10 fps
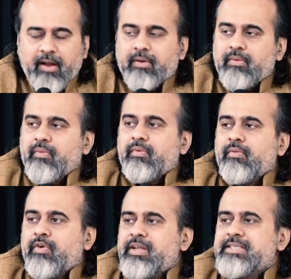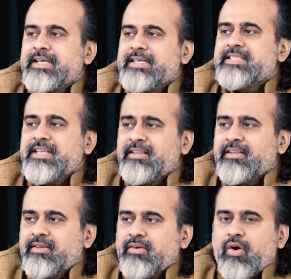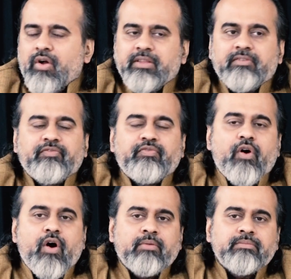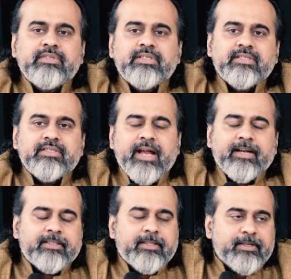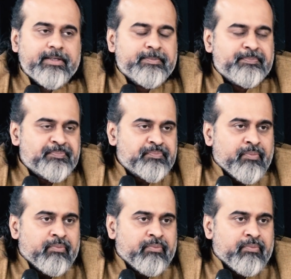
And what is Asat? All the forms that the